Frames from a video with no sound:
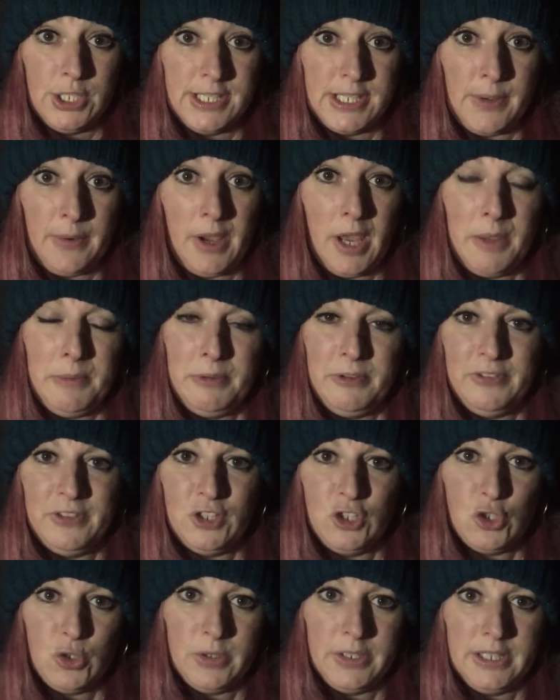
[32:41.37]
So I hope you've
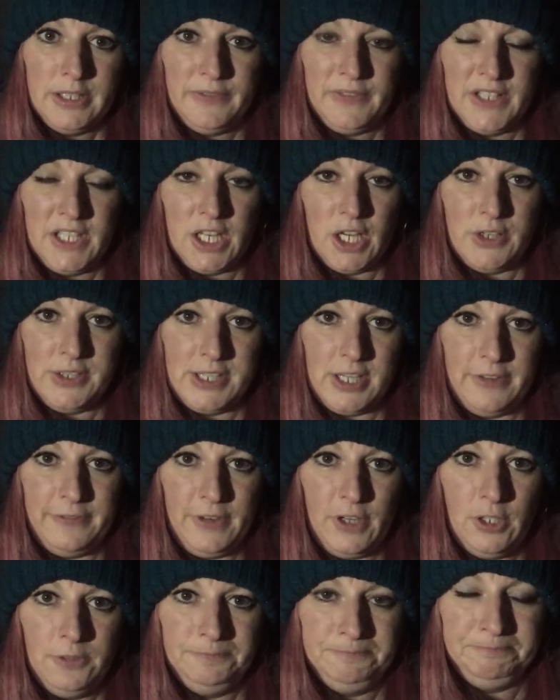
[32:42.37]
enjoyed the video so
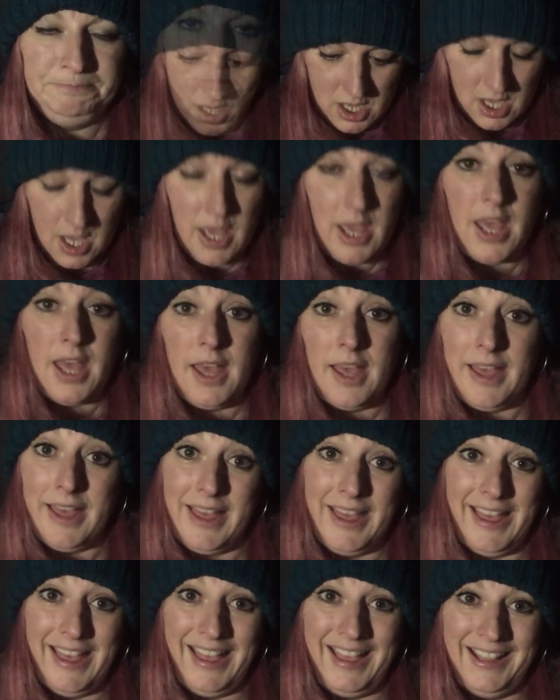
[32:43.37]
far,
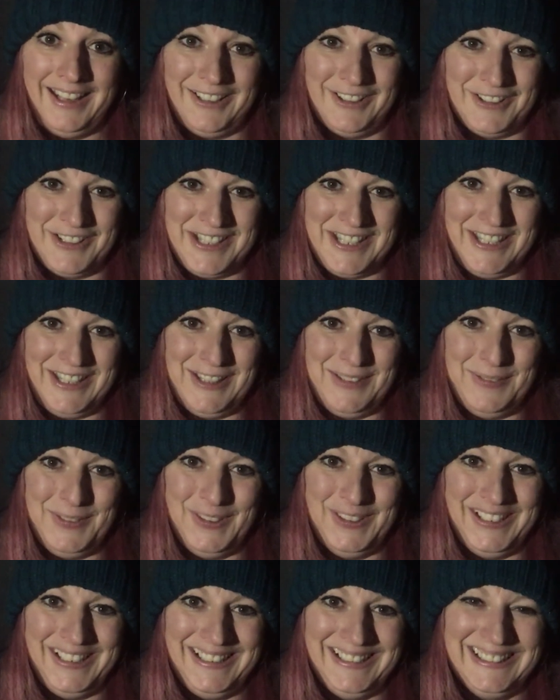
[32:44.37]
and I'll see you in the
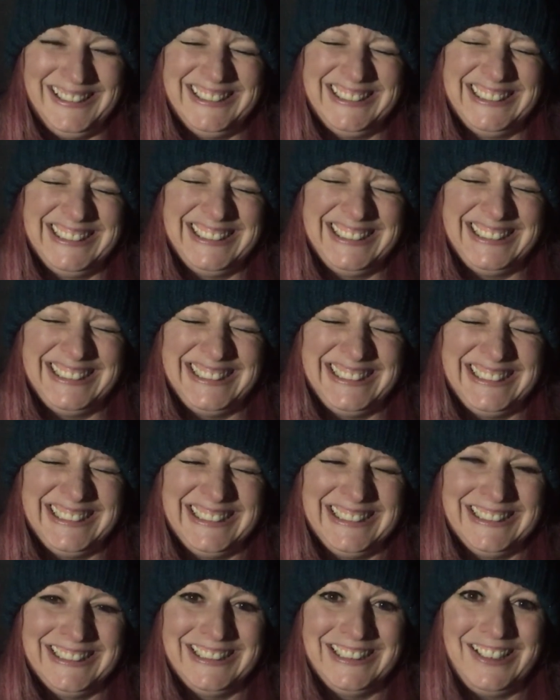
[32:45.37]
morning.
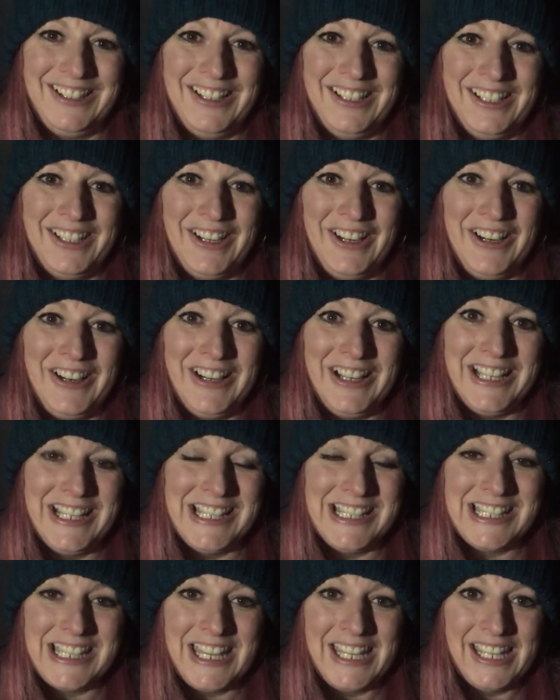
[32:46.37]
Night,
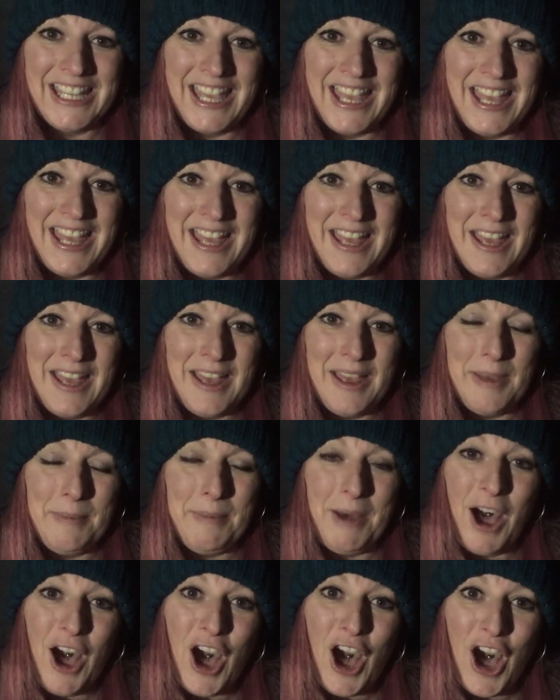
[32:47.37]
guys. Take care. Bye.